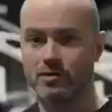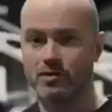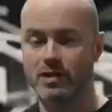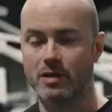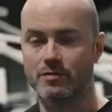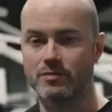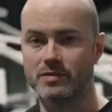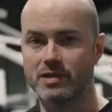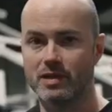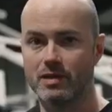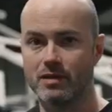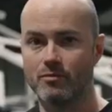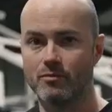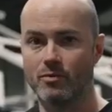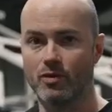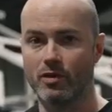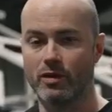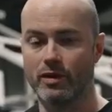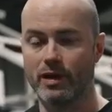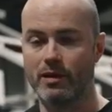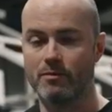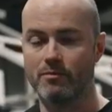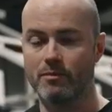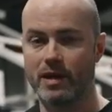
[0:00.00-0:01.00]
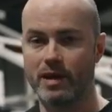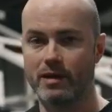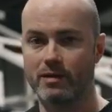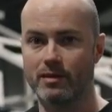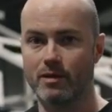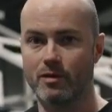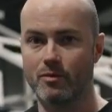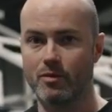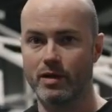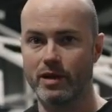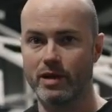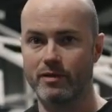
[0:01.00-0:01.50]
sub-team will then make
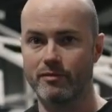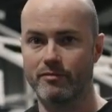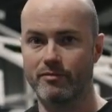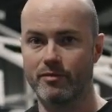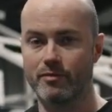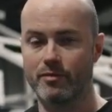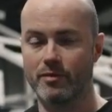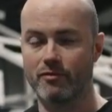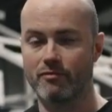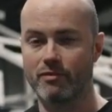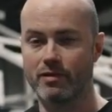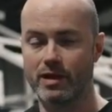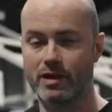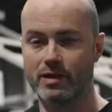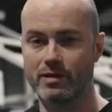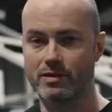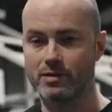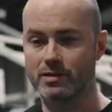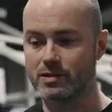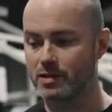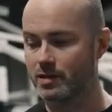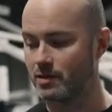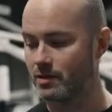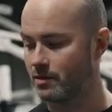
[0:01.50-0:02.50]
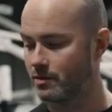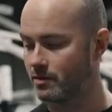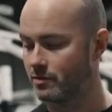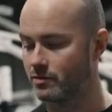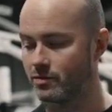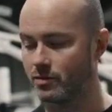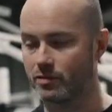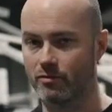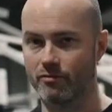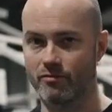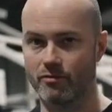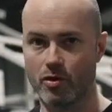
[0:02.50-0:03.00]
their way from the rings
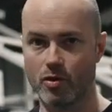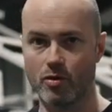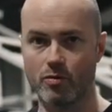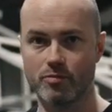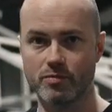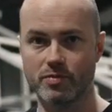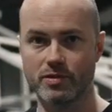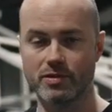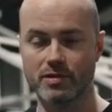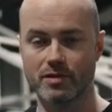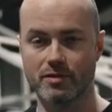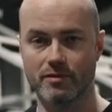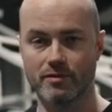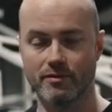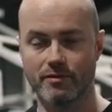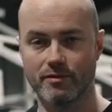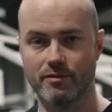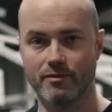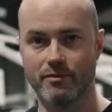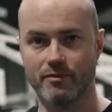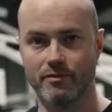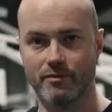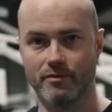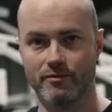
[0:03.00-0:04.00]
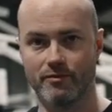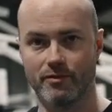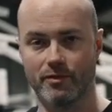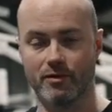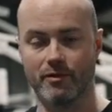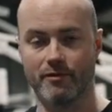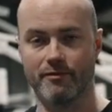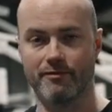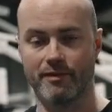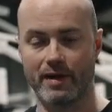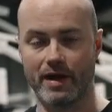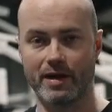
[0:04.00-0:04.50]
to the ropes for
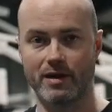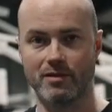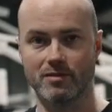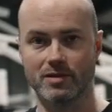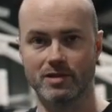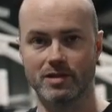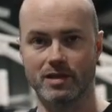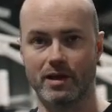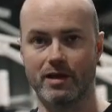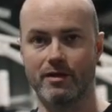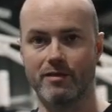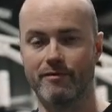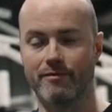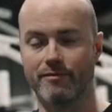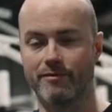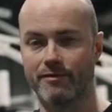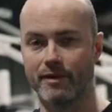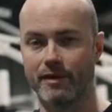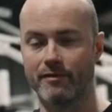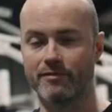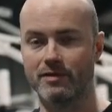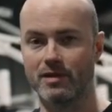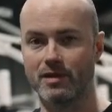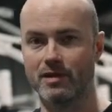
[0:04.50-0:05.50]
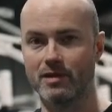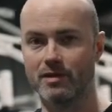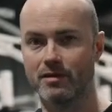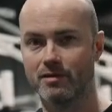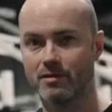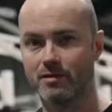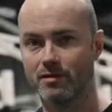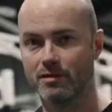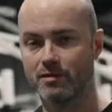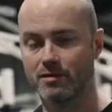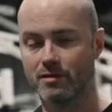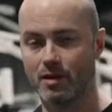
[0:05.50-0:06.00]
a final set of 50
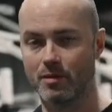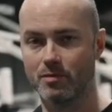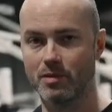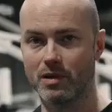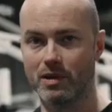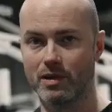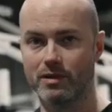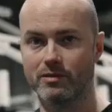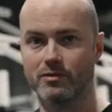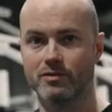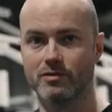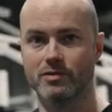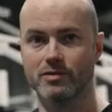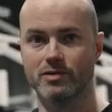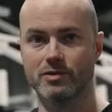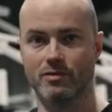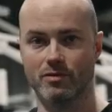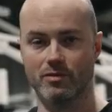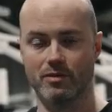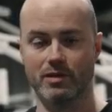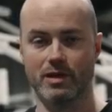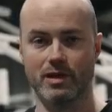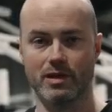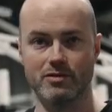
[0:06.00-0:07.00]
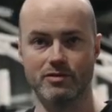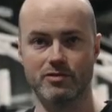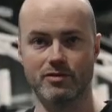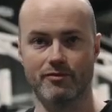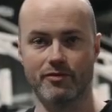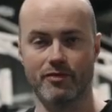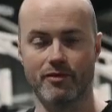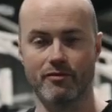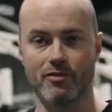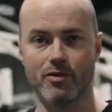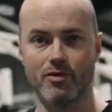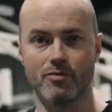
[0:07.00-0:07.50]
double unders on each of
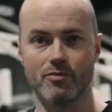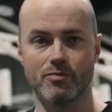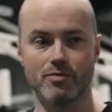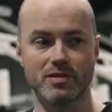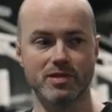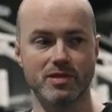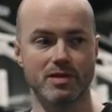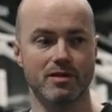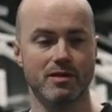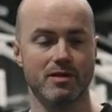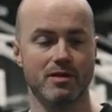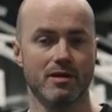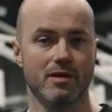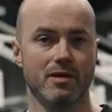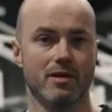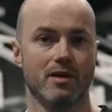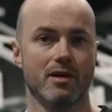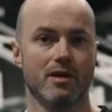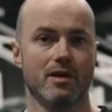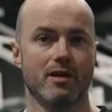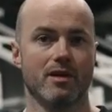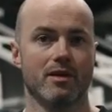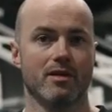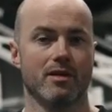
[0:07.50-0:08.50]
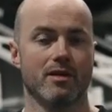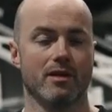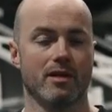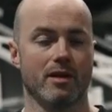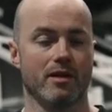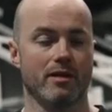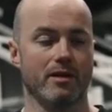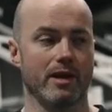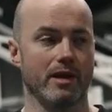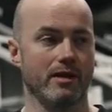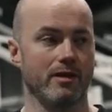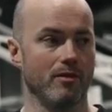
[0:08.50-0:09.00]
the ropes.
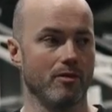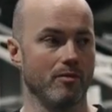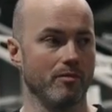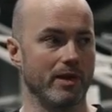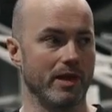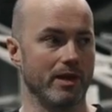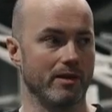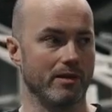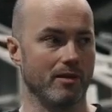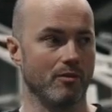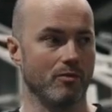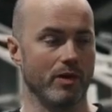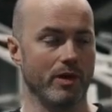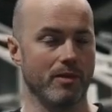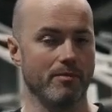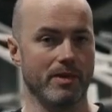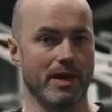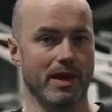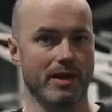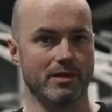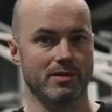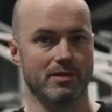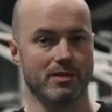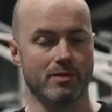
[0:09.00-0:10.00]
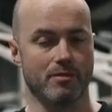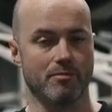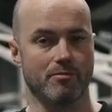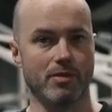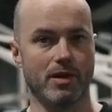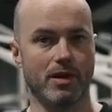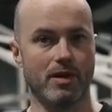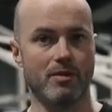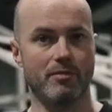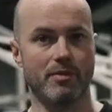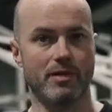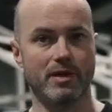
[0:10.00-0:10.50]
And then they'll make their way back to the
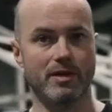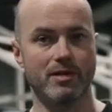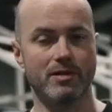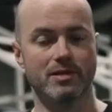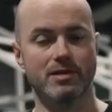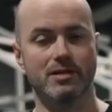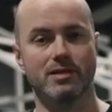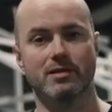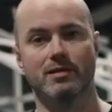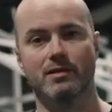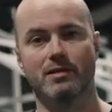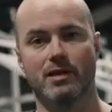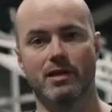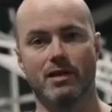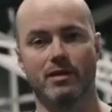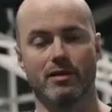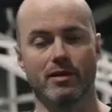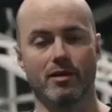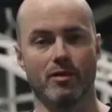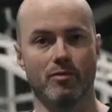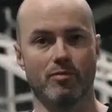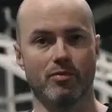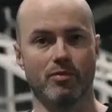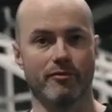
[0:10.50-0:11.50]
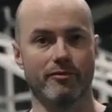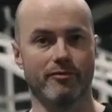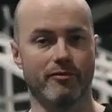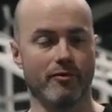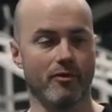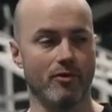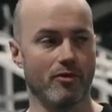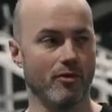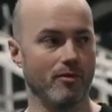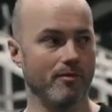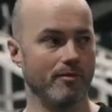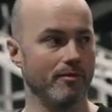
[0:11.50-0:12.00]
barbells and they'll
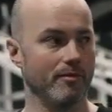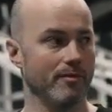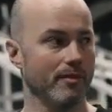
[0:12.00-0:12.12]
perform